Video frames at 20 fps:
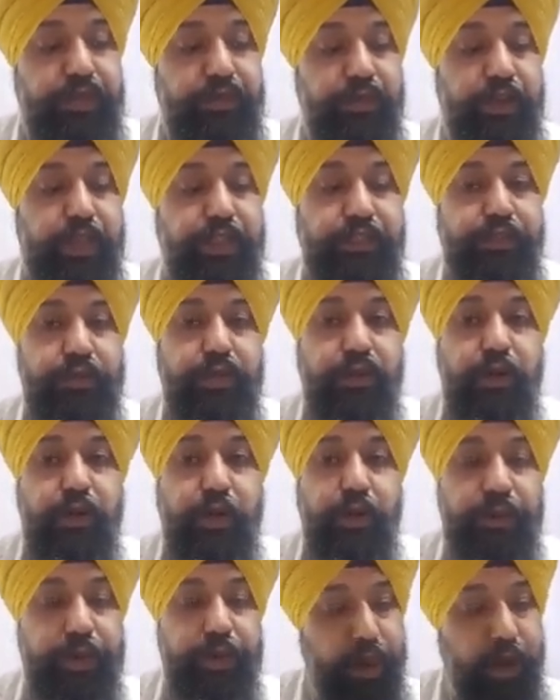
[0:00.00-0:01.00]
one should
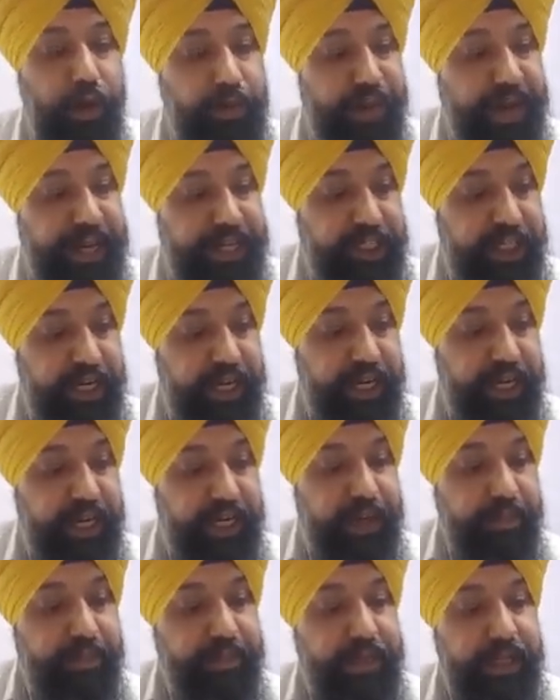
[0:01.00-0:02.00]
not be
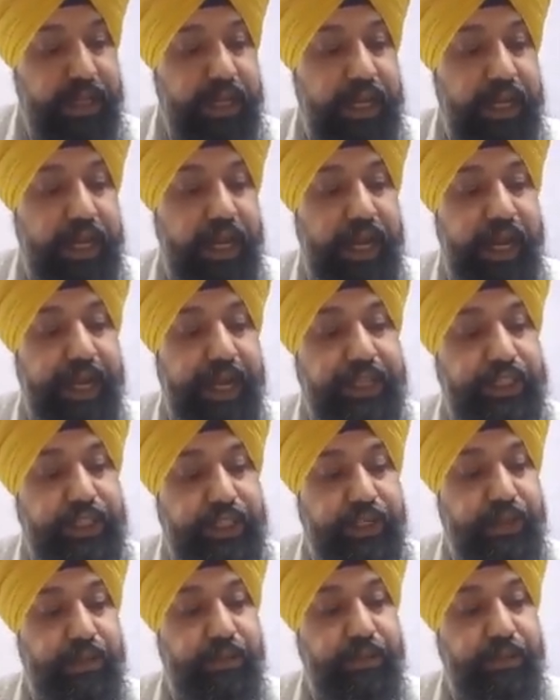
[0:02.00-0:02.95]
dogmatic, and